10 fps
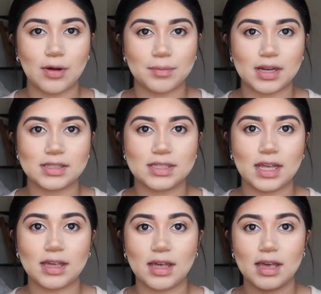I'm going to
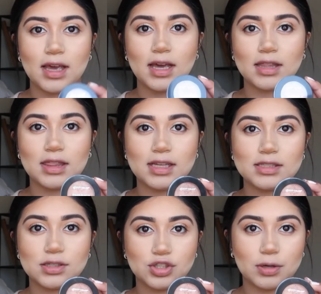take
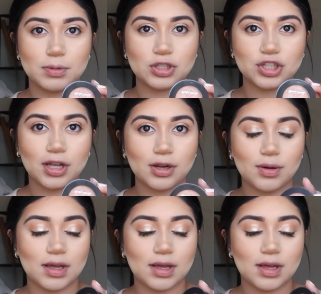this shimmer shadow,